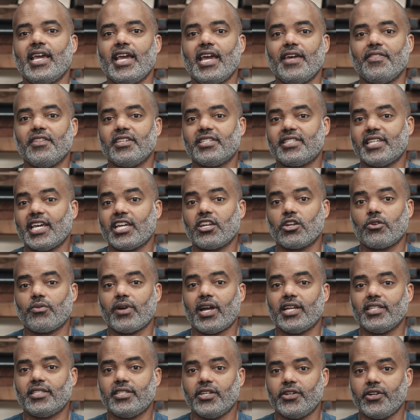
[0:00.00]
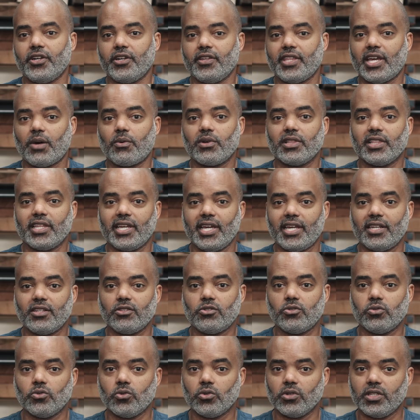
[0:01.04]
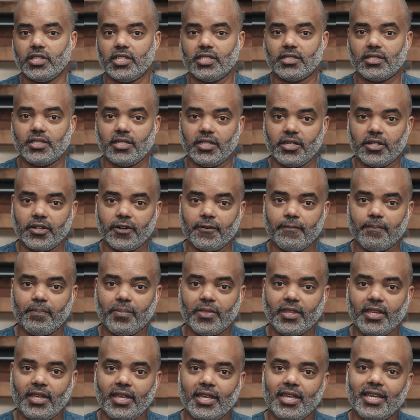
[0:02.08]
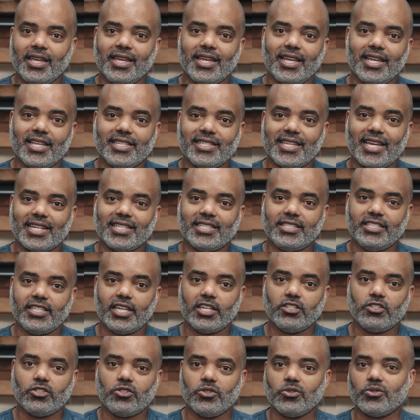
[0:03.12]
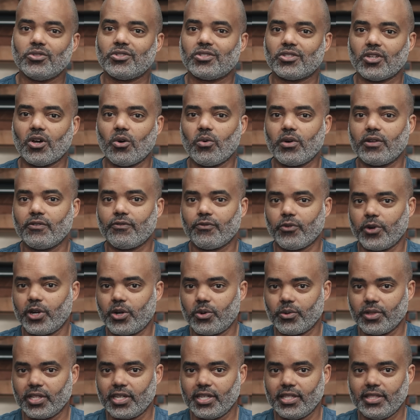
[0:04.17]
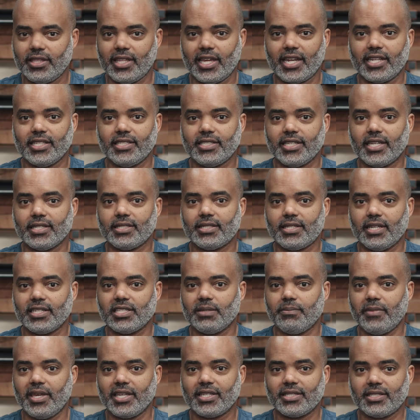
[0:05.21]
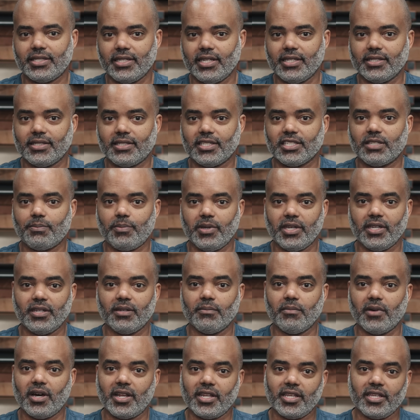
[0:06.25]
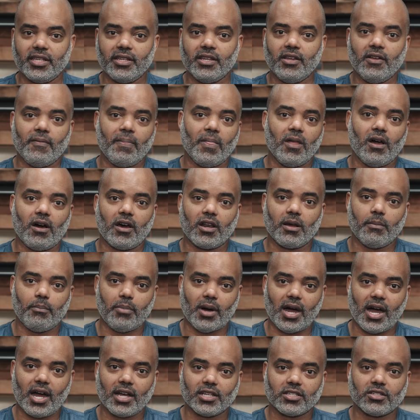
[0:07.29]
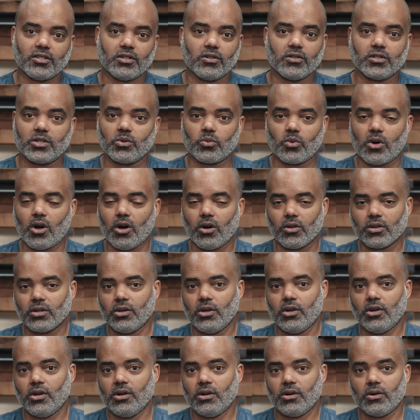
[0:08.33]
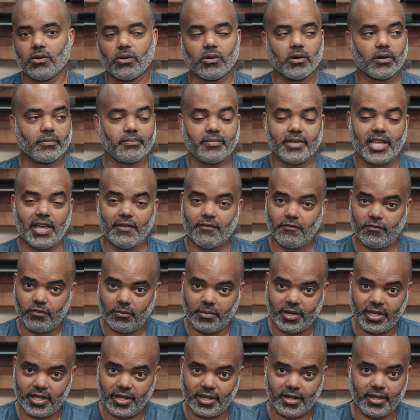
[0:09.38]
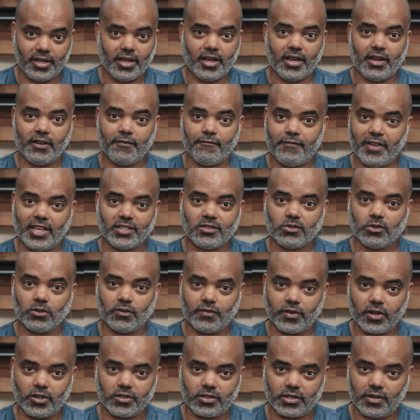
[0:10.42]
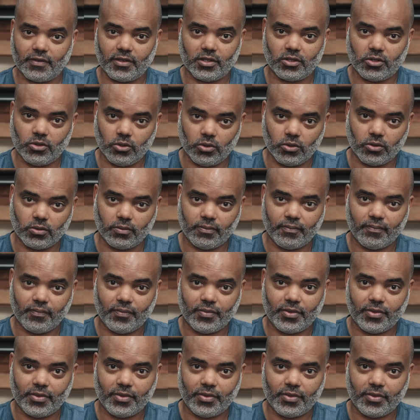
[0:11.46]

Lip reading: And the second criteria that would land a tool in this tier is that it's just used so infrequently that it just doesn't make sense to spend money on a Bosch or DeWalt or, heaven forbid, a Festool version of the tool.